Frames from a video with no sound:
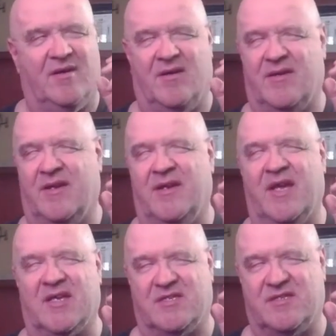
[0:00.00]
on the
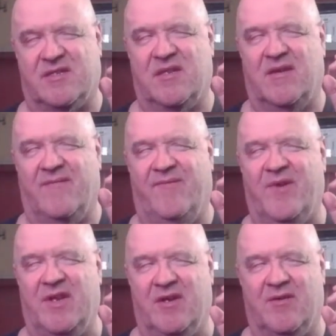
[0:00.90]
next
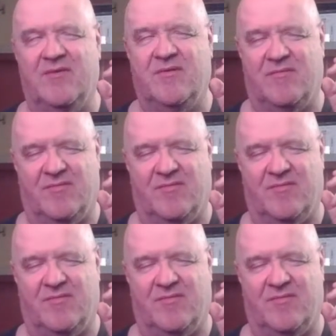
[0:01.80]
video,